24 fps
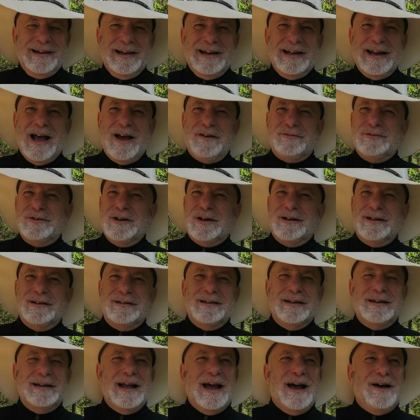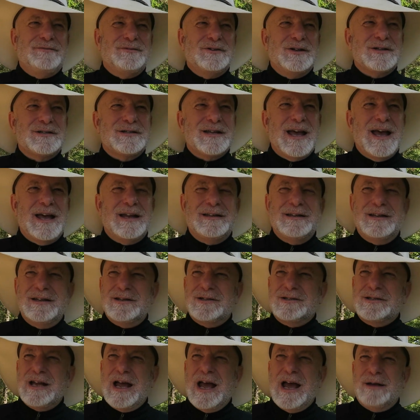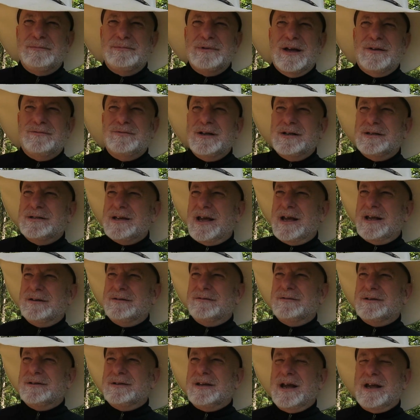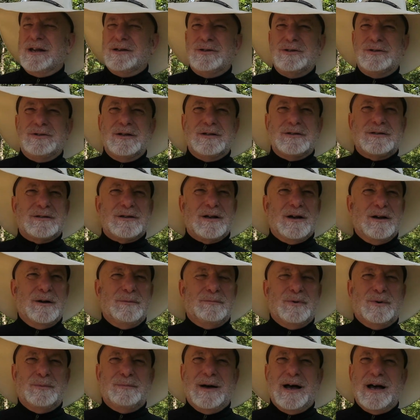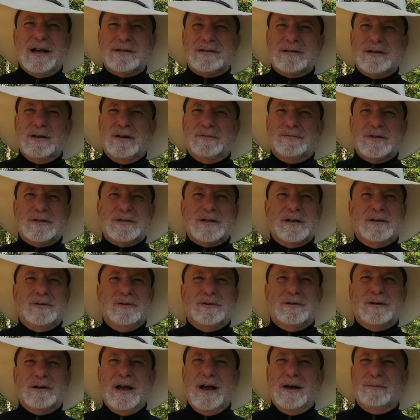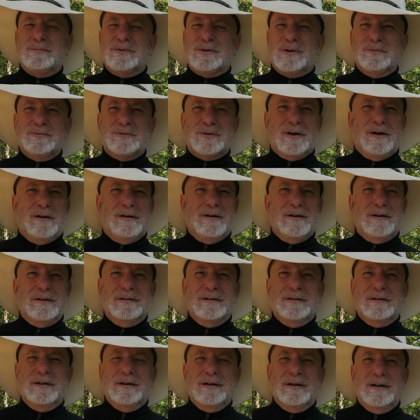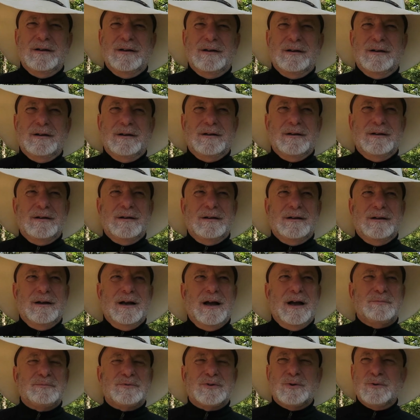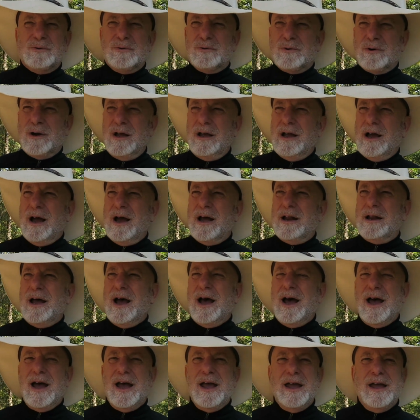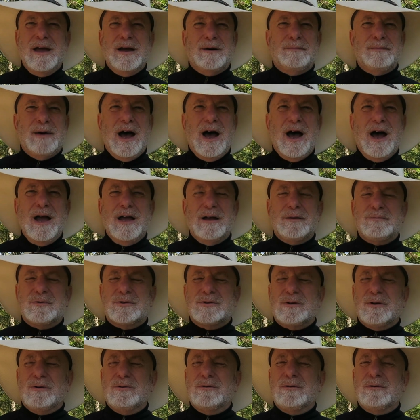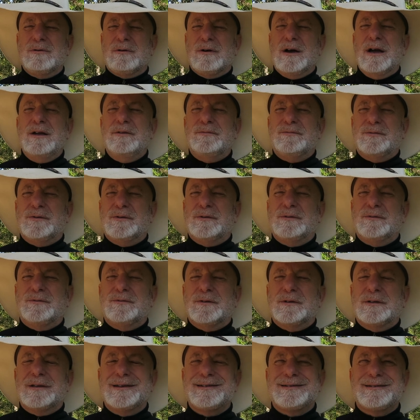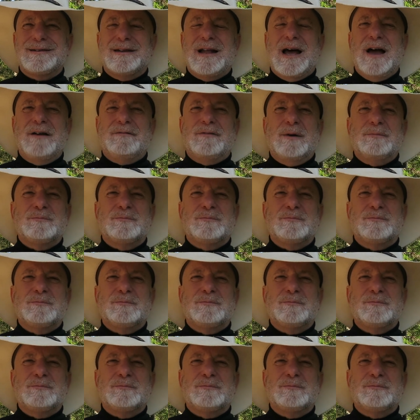And I've done, and I've just had, this times I've just had, had to just humble myself and say, Lord, I'm so sorry. I'm so great, and I am. I am so grateful for this life.